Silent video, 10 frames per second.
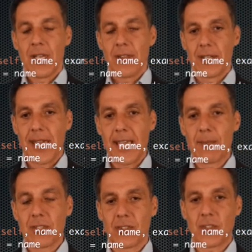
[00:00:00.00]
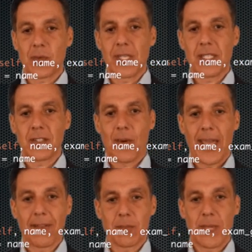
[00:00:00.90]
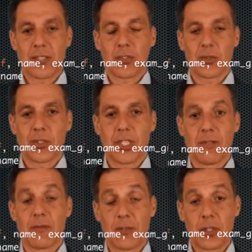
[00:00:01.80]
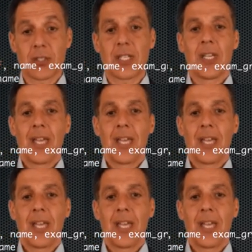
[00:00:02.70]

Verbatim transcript: the name is a string, so I have to make sure to convert